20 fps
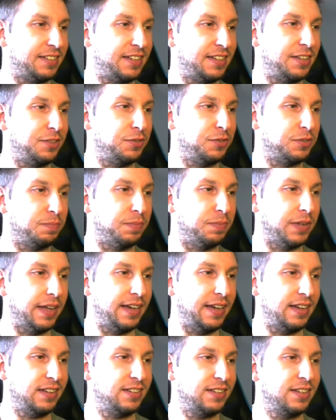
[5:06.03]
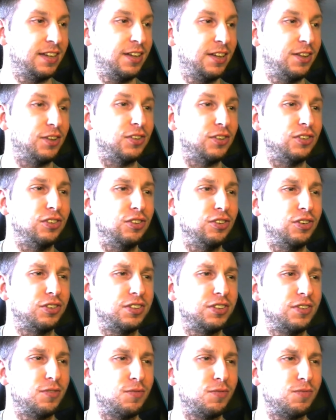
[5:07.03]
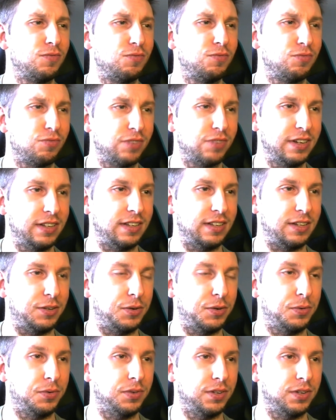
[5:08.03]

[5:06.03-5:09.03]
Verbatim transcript: I gotta say, those blades looked really